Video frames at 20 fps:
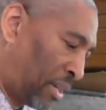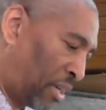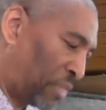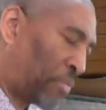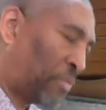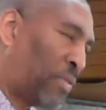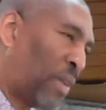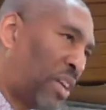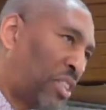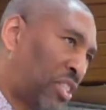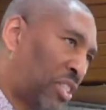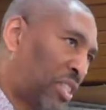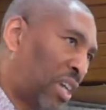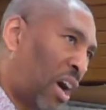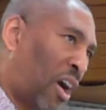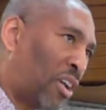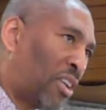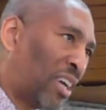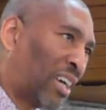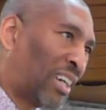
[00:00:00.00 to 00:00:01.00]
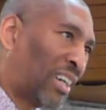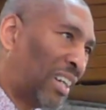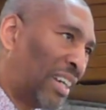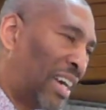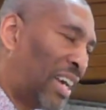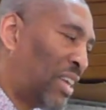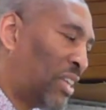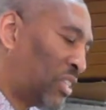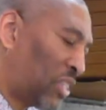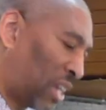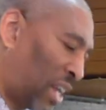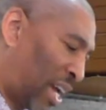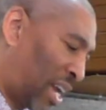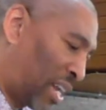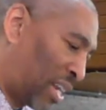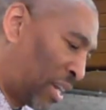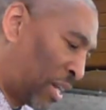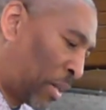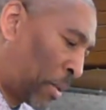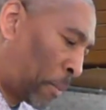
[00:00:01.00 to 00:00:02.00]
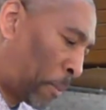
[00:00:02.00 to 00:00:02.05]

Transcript: A fresh start, a clean slate